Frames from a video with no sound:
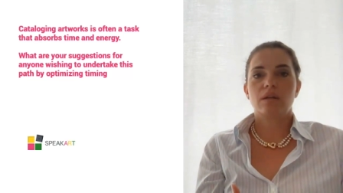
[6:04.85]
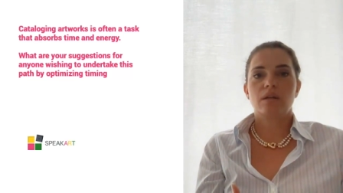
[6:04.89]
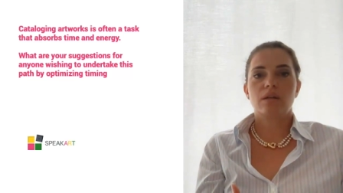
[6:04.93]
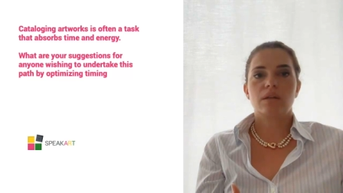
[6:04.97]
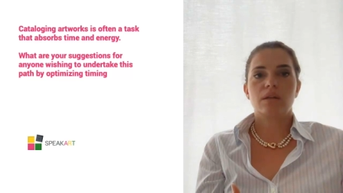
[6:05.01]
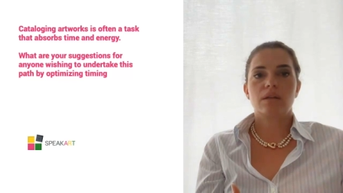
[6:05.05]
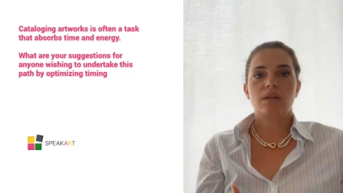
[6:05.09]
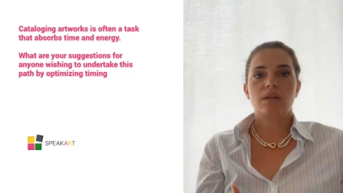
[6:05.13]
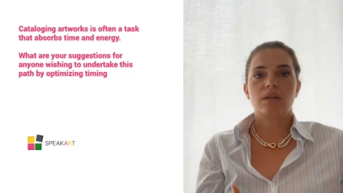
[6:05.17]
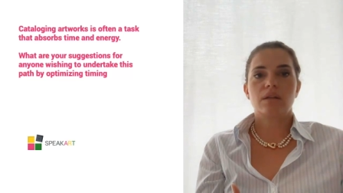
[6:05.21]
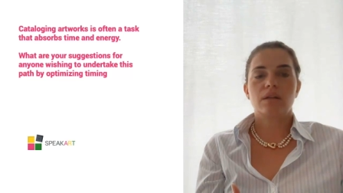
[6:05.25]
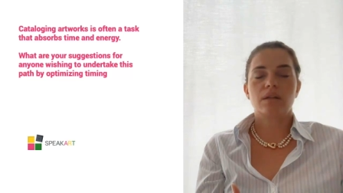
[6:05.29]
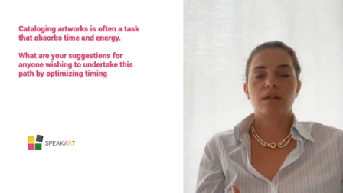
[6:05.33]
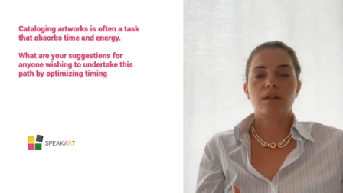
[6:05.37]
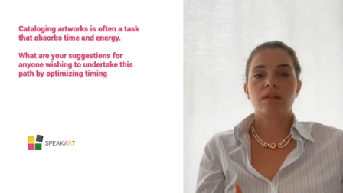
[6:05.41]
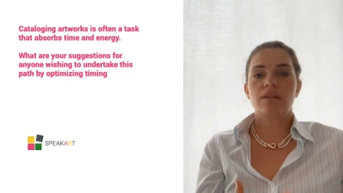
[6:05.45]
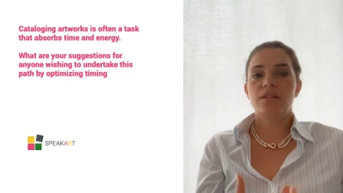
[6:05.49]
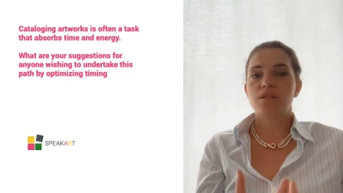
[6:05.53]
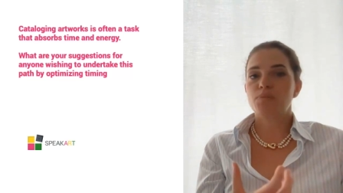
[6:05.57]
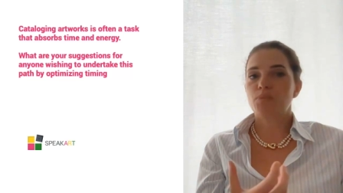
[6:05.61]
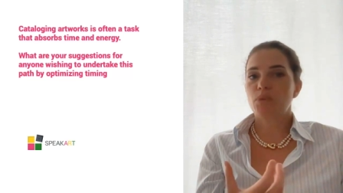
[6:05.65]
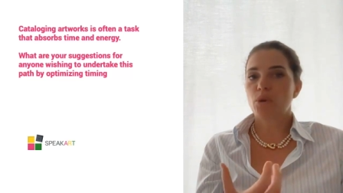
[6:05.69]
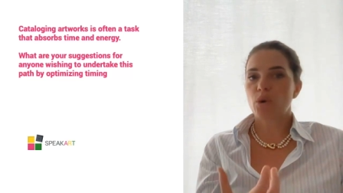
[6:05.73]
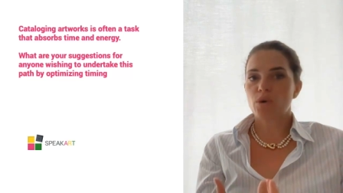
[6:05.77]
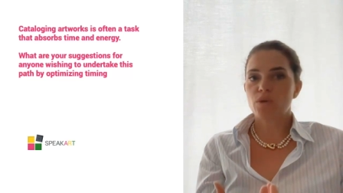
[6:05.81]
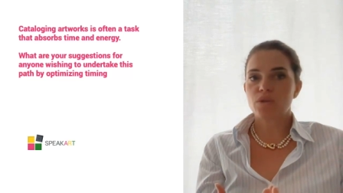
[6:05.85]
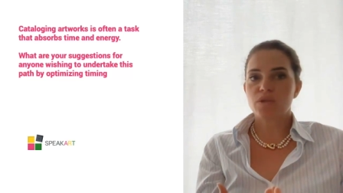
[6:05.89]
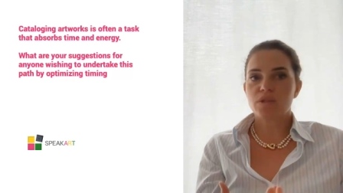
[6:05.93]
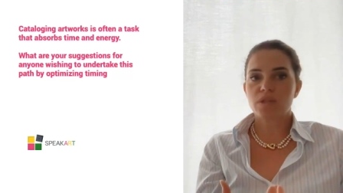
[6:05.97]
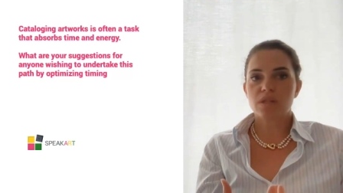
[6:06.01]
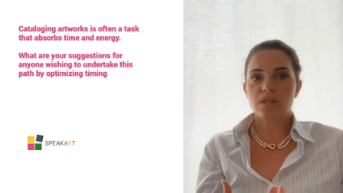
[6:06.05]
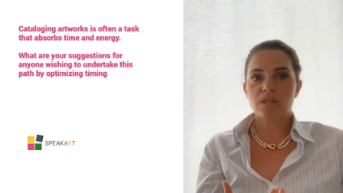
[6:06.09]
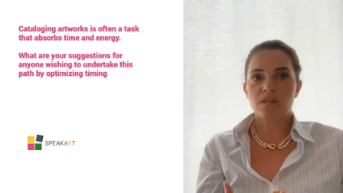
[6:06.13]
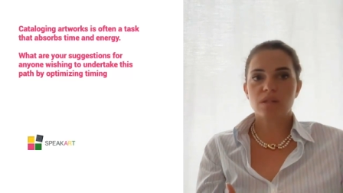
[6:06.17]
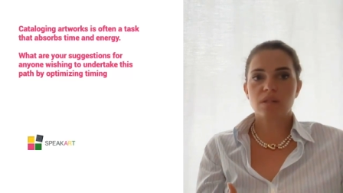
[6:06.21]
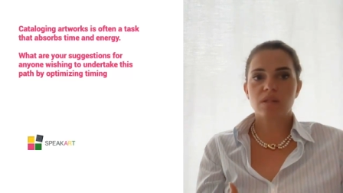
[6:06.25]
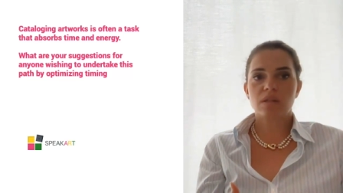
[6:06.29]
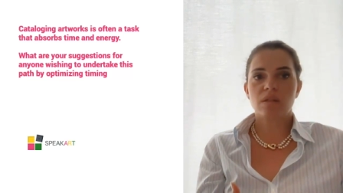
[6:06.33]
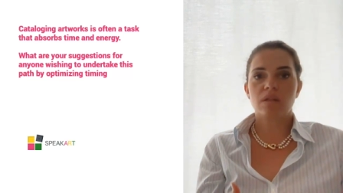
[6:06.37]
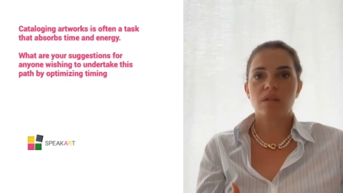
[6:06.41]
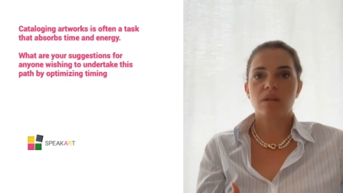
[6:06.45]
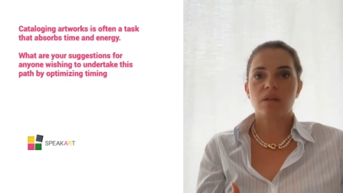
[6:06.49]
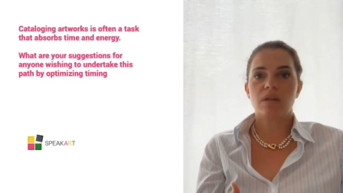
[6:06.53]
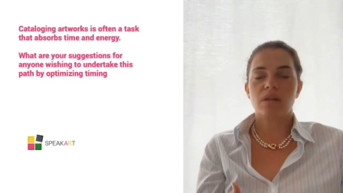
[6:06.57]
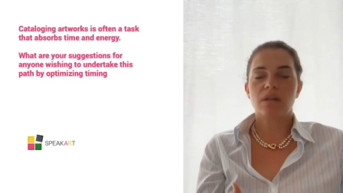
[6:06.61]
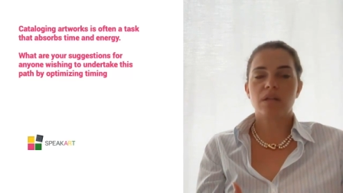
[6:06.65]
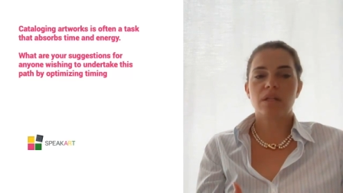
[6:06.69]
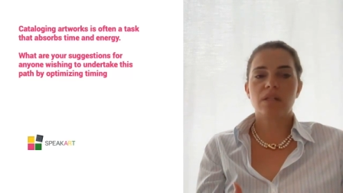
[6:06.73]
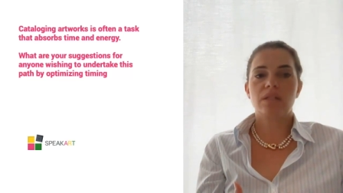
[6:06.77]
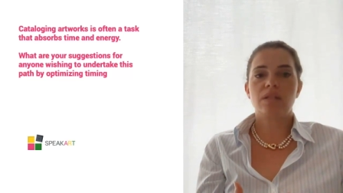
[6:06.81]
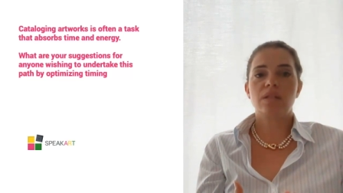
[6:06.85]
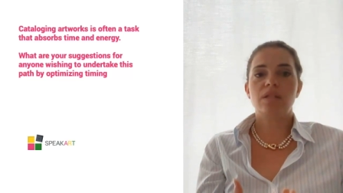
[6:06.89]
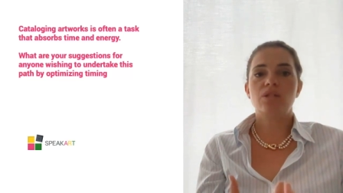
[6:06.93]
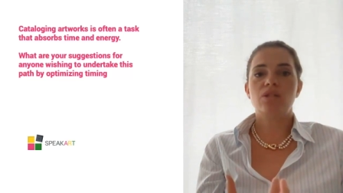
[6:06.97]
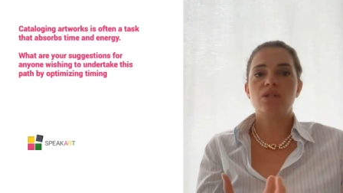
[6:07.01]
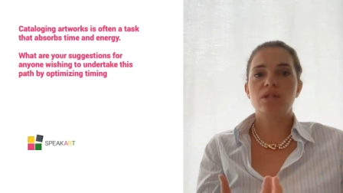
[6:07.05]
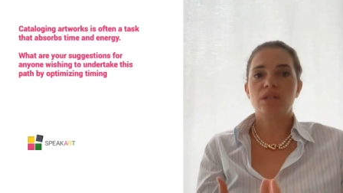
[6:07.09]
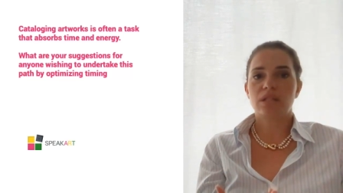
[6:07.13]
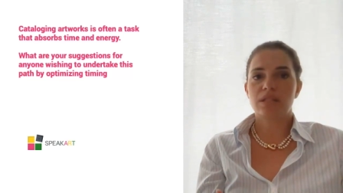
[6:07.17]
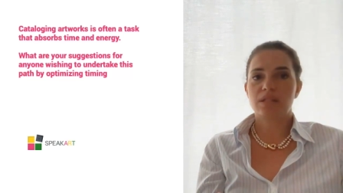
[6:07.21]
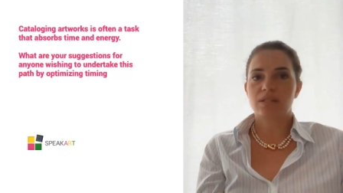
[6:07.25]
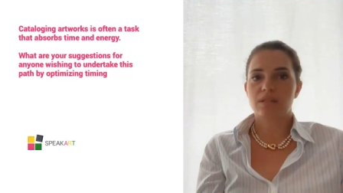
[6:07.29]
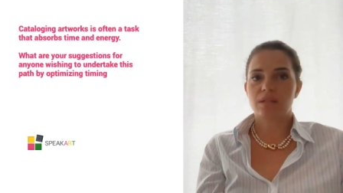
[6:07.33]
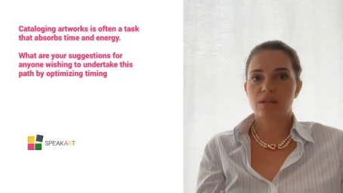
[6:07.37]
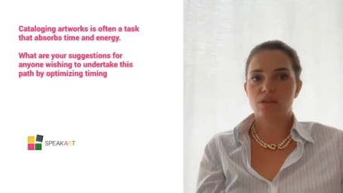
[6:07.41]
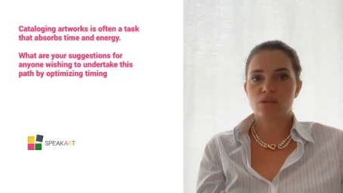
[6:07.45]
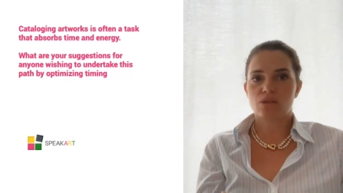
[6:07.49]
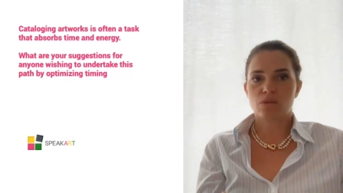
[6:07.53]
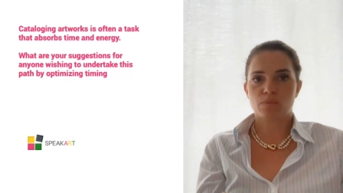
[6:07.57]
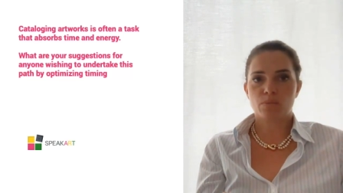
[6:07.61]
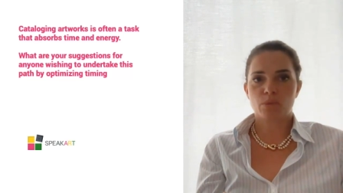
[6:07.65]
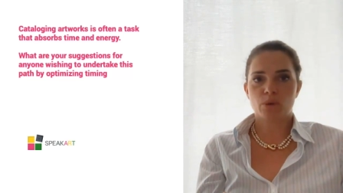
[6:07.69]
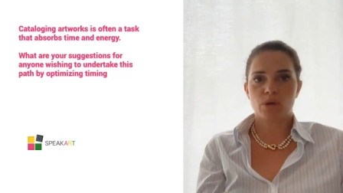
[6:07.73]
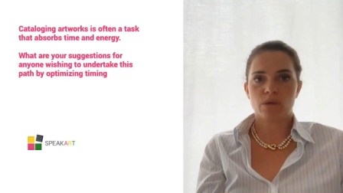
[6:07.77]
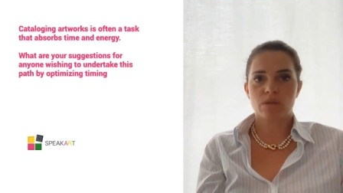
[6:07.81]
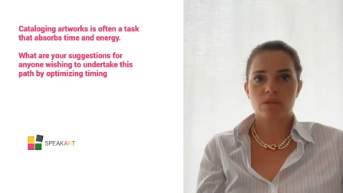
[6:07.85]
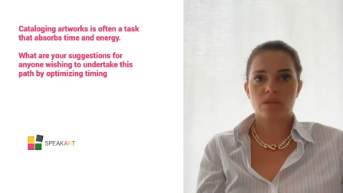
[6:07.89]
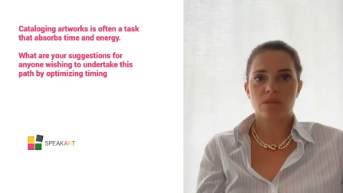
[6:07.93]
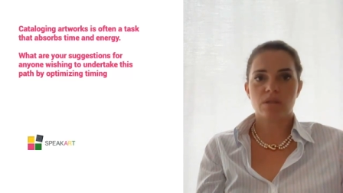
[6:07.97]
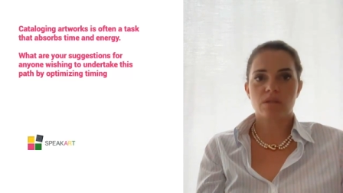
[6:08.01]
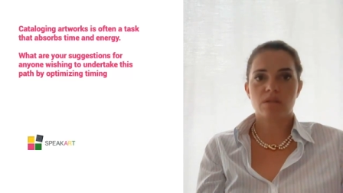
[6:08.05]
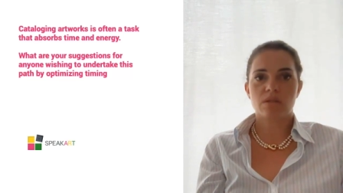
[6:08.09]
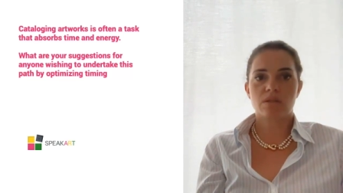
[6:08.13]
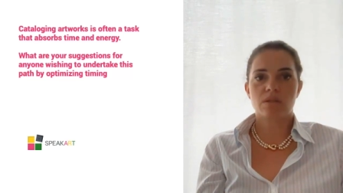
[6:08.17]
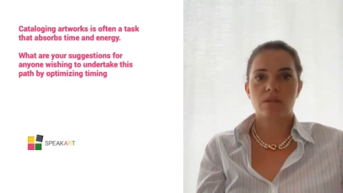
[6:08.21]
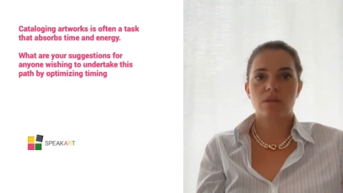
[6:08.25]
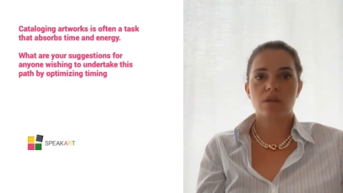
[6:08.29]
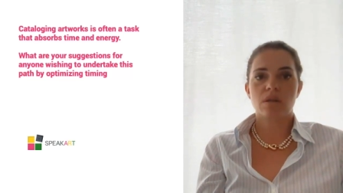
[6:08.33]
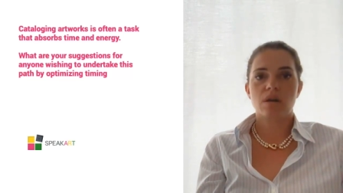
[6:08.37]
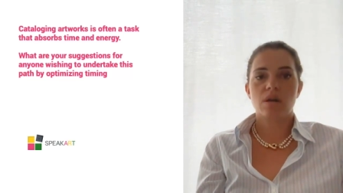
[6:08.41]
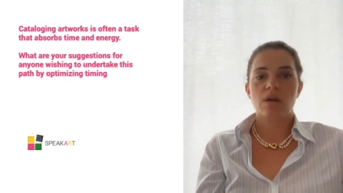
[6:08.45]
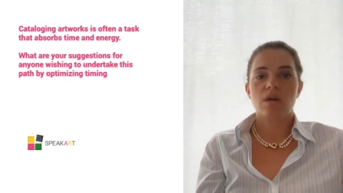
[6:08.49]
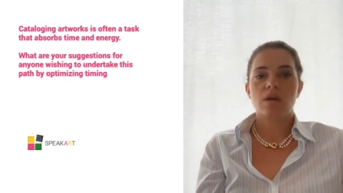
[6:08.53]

uh, this process, a, a digitalization process,